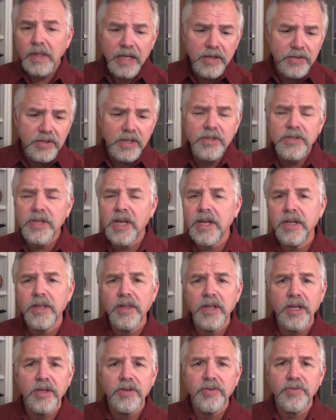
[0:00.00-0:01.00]
as I said
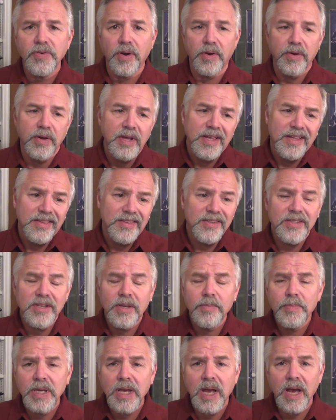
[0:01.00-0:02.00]
in the intro, this
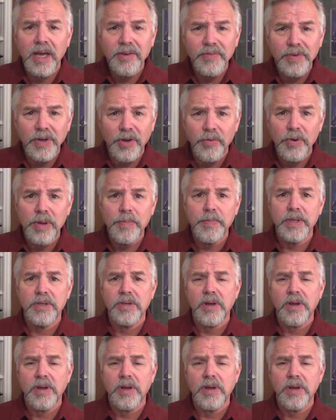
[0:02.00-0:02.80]
can be kind of a creepy